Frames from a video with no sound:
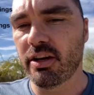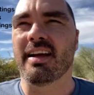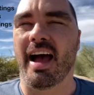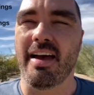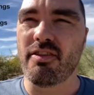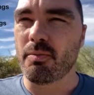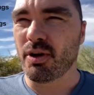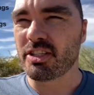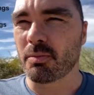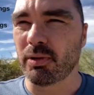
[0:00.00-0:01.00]
I have an
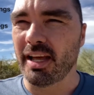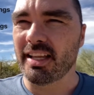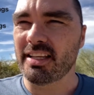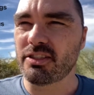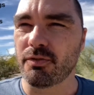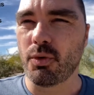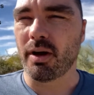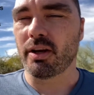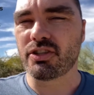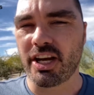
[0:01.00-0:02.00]
appraisal playlist, so if you want to go
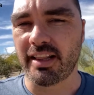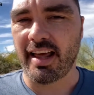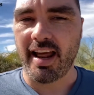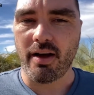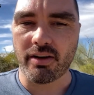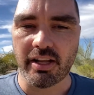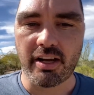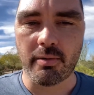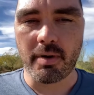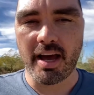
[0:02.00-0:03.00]
check that out, click on
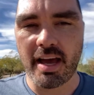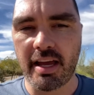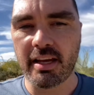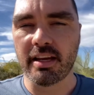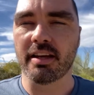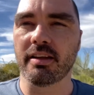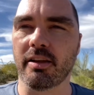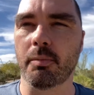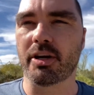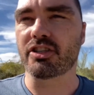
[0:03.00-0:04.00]
my little
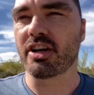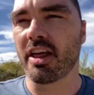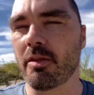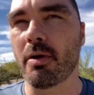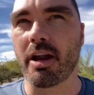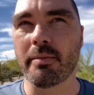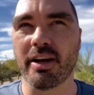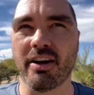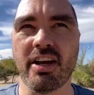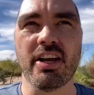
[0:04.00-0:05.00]
picture down at the bottom here,
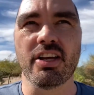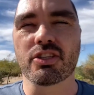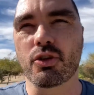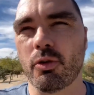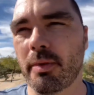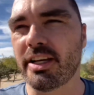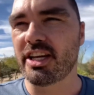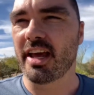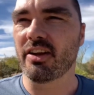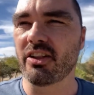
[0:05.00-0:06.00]
scroll to my
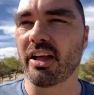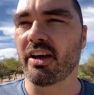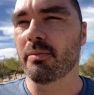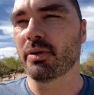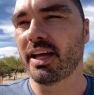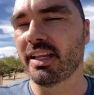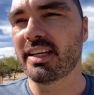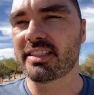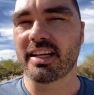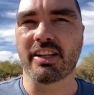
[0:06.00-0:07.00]
channel, click on playlists,
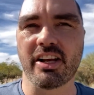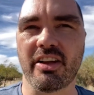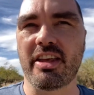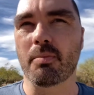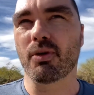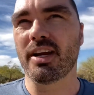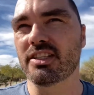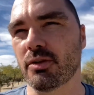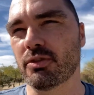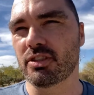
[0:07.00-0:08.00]
and click on the appraisal
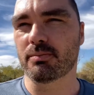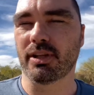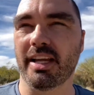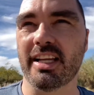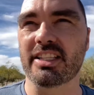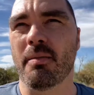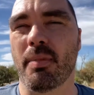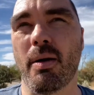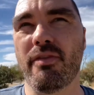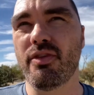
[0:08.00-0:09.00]
playlist. By
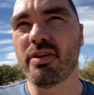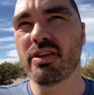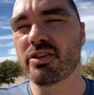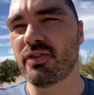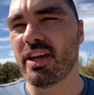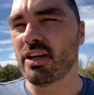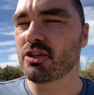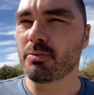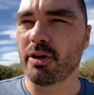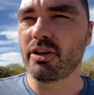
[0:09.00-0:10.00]
reviewing those videos, you'll
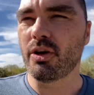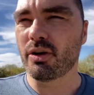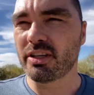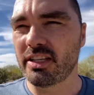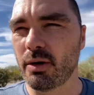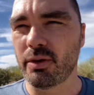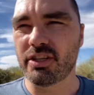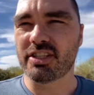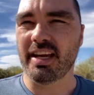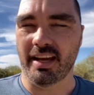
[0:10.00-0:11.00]
be able to know a good deal when you
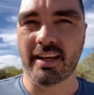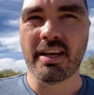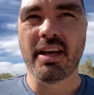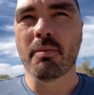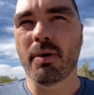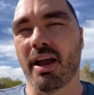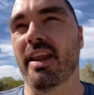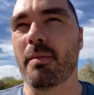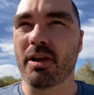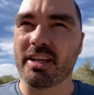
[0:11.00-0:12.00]
see it. But
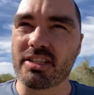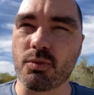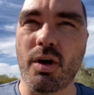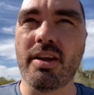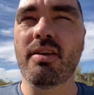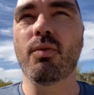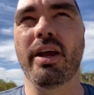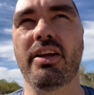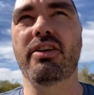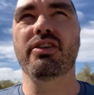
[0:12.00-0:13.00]
MLS is one way that you
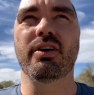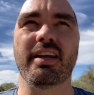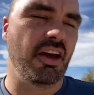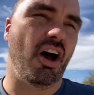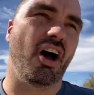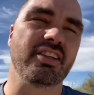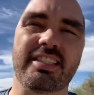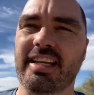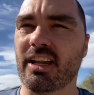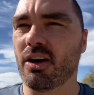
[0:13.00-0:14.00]
can do it. On
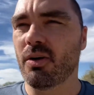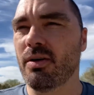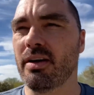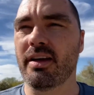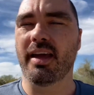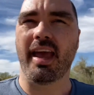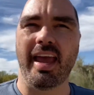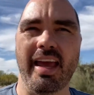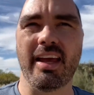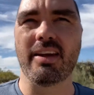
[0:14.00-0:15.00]
Zillow
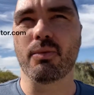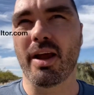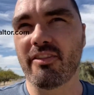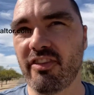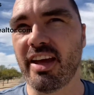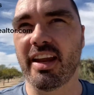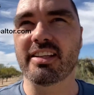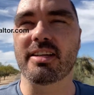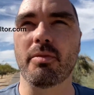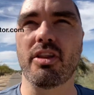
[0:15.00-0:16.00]
and Redfin and
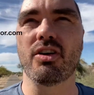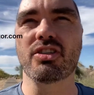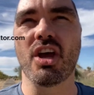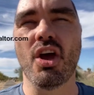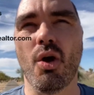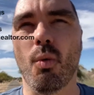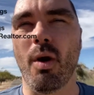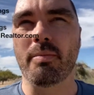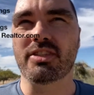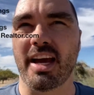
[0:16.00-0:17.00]
some of those
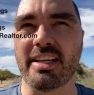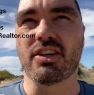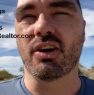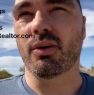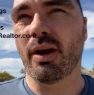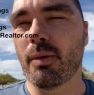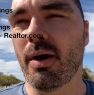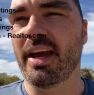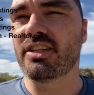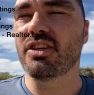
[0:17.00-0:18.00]
websites are a great way
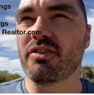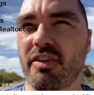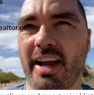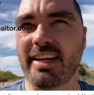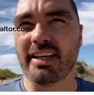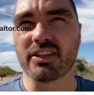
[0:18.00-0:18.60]
to find deals.